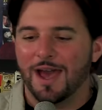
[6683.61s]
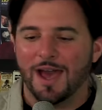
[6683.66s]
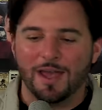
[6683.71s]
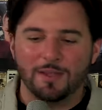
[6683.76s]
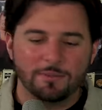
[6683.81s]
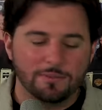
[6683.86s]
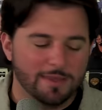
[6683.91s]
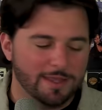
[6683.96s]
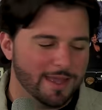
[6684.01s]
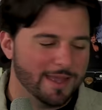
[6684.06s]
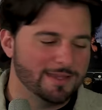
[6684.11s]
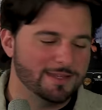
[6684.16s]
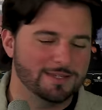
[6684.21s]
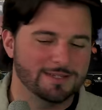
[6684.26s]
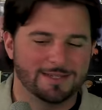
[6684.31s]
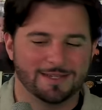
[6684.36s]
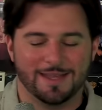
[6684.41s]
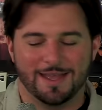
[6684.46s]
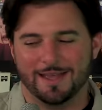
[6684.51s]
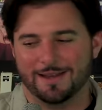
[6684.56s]
I
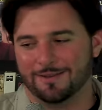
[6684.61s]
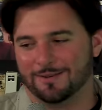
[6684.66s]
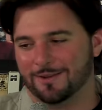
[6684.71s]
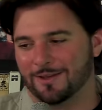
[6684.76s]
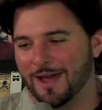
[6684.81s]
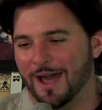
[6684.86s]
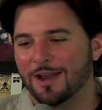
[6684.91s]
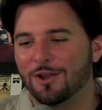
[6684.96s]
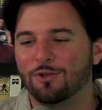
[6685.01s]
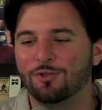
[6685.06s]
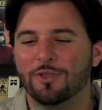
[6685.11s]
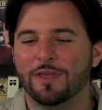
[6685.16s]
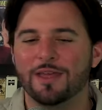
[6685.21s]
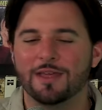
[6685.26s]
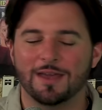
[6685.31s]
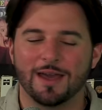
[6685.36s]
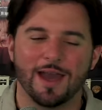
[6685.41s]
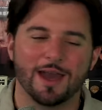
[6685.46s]
don't know. No.